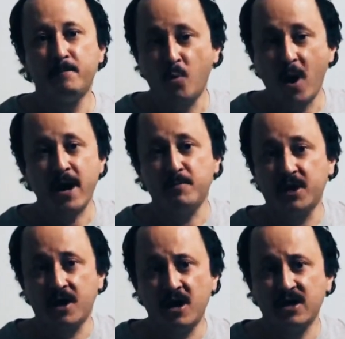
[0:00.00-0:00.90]
Why?
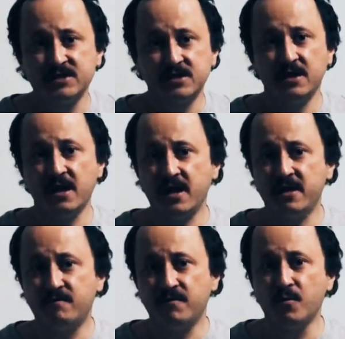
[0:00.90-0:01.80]
Because
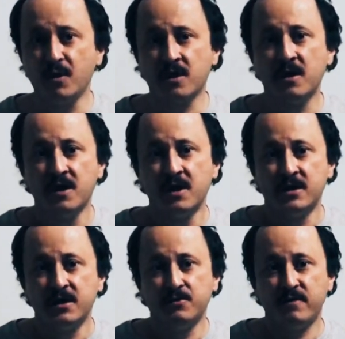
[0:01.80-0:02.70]
if you
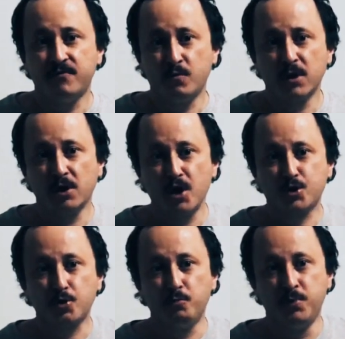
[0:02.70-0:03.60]
were a
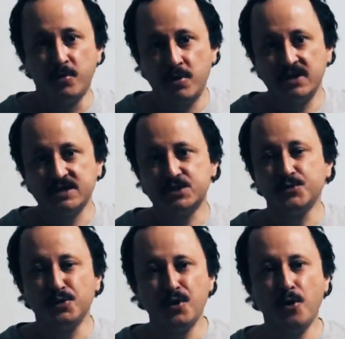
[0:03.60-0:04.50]
logical pluralist,
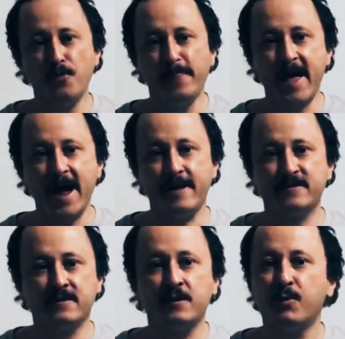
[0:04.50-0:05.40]
you know
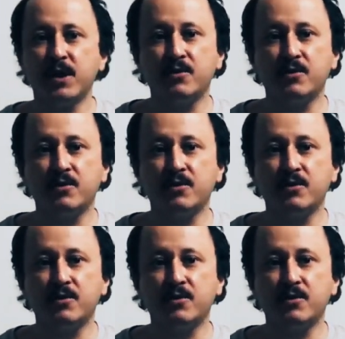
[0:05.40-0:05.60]
that we